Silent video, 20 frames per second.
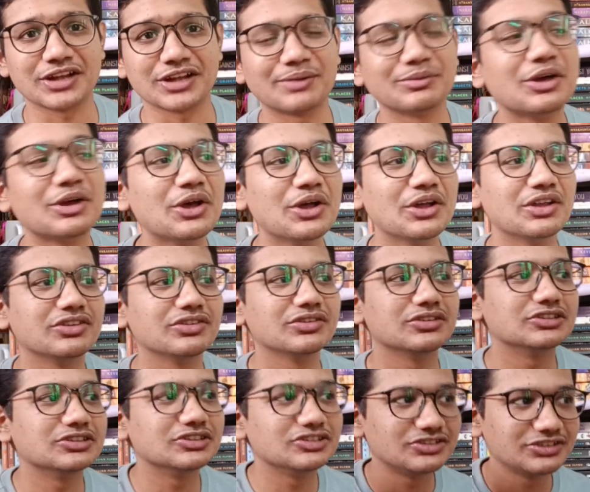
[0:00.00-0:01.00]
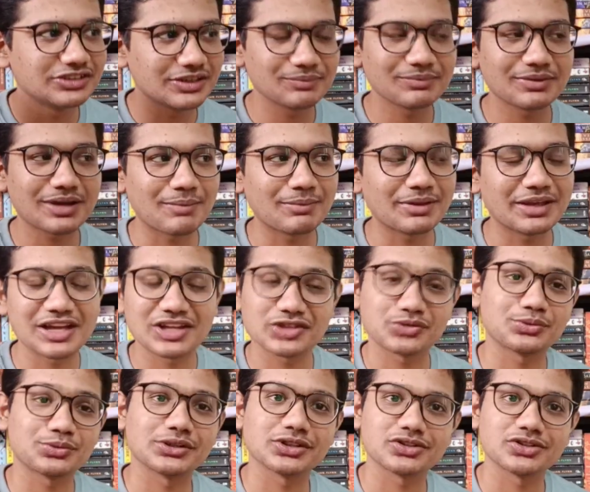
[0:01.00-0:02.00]
Jem coming as Brother Zachariah
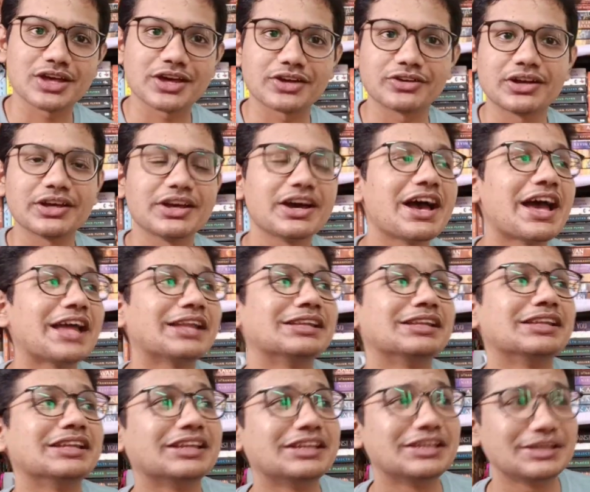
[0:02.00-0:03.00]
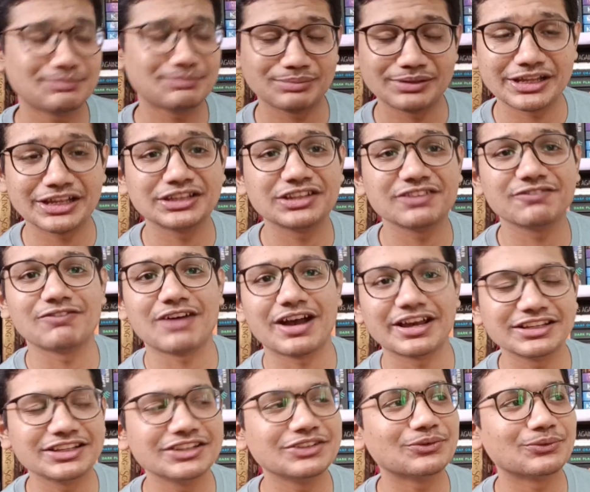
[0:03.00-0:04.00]
and he playing the violin, okay,
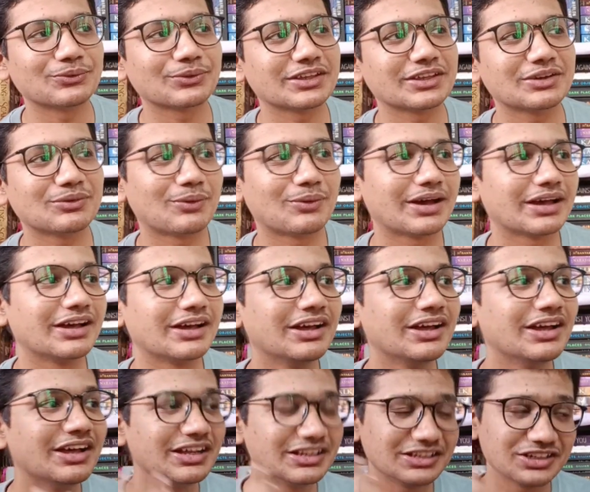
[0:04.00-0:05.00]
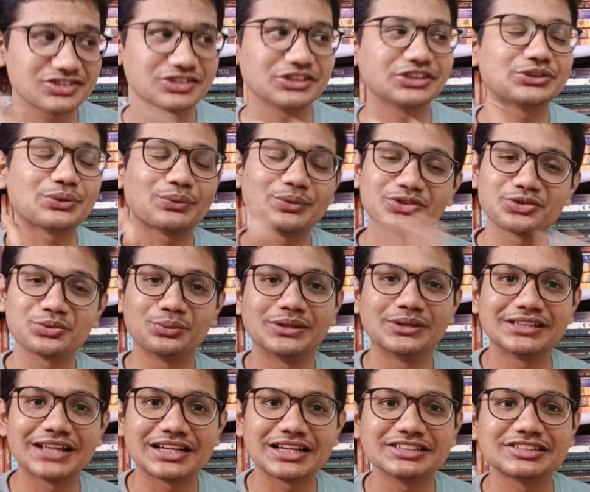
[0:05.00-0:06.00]
while listening to which Will dies
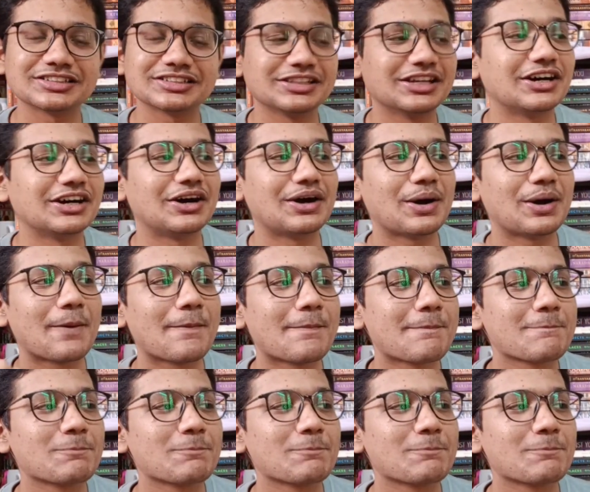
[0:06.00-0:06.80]
with